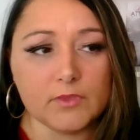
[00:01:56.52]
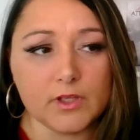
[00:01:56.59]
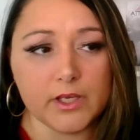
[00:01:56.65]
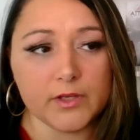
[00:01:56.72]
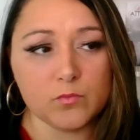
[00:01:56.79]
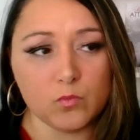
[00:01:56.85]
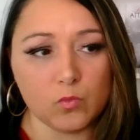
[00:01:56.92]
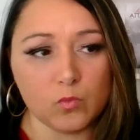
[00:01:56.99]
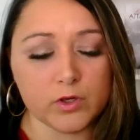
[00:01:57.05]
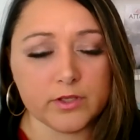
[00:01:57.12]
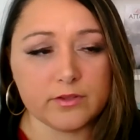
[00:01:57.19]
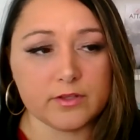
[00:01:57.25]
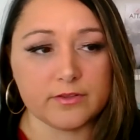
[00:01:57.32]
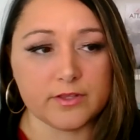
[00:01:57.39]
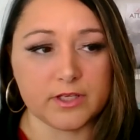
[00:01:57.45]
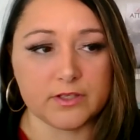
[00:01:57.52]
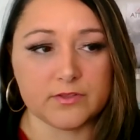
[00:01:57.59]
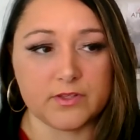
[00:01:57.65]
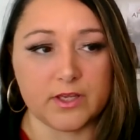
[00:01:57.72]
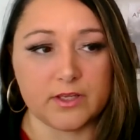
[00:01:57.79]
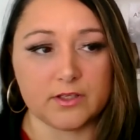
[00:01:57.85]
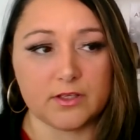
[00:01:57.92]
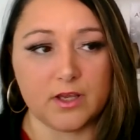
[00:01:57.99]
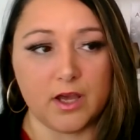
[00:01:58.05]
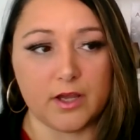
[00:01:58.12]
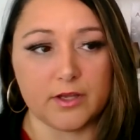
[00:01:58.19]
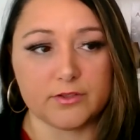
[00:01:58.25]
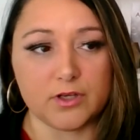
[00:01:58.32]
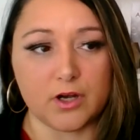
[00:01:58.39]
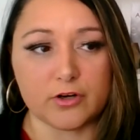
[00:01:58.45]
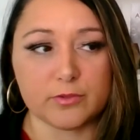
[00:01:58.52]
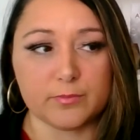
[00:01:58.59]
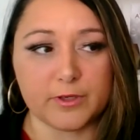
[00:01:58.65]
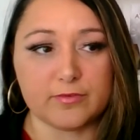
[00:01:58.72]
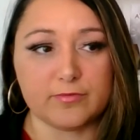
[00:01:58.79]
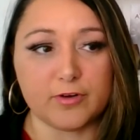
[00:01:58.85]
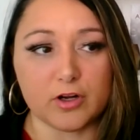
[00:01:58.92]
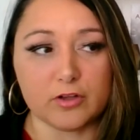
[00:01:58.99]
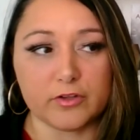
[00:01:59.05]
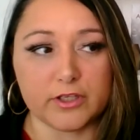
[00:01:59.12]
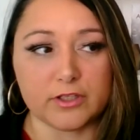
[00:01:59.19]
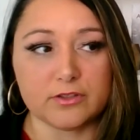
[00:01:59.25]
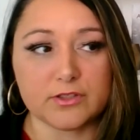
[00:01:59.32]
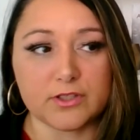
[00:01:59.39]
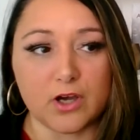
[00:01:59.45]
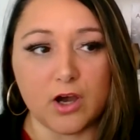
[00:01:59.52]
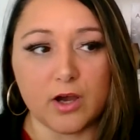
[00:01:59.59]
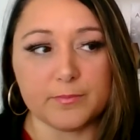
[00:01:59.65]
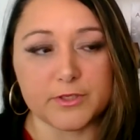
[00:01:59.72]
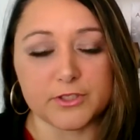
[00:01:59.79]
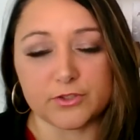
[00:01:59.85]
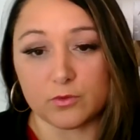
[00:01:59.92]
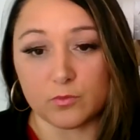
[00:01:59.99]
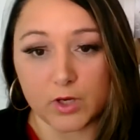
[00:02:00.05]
And one of the things that Dr. McFarland taught Mr.